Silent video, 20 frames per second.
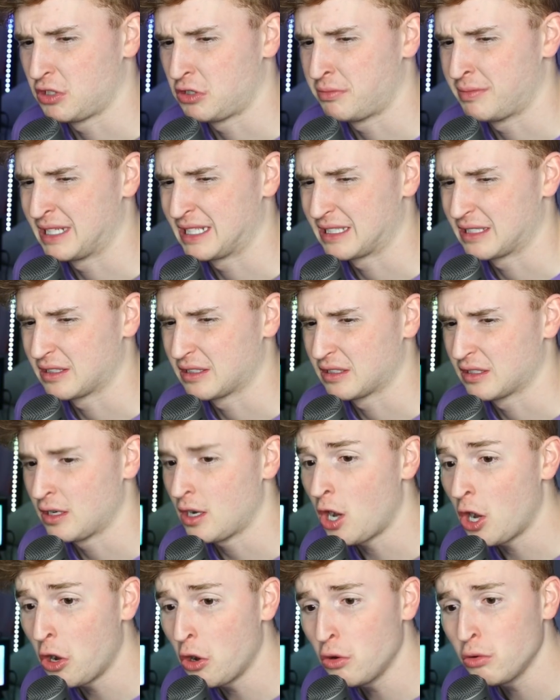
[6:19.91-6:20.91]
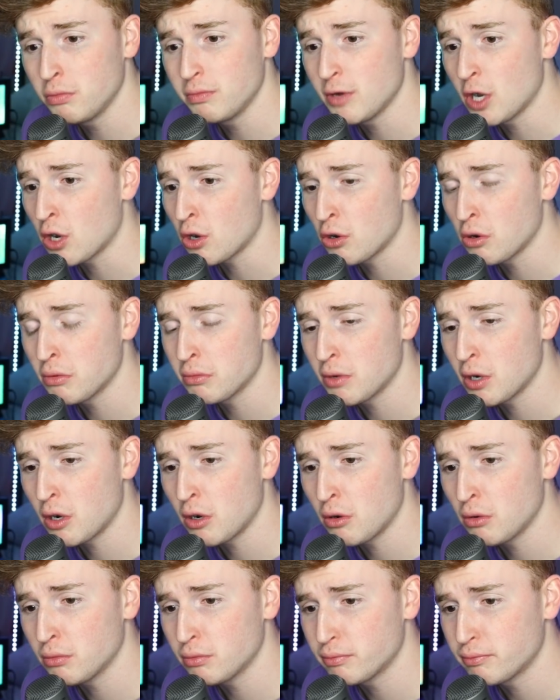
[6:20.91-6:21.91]
Oh my oh, oh,
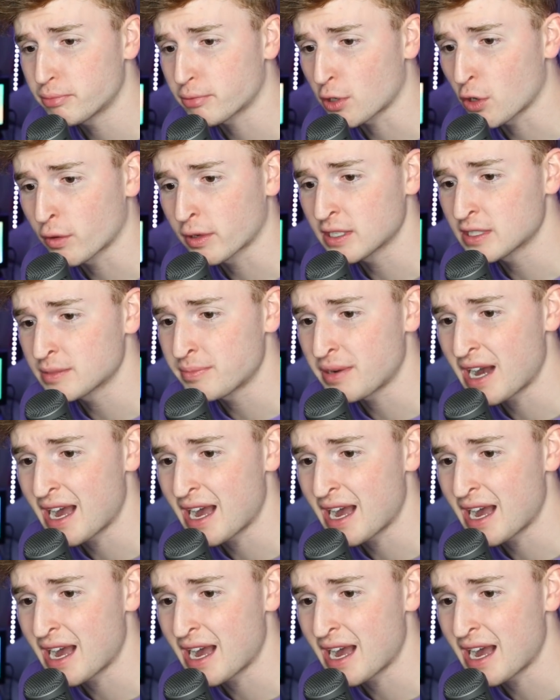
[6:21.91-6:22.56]
oh, broke his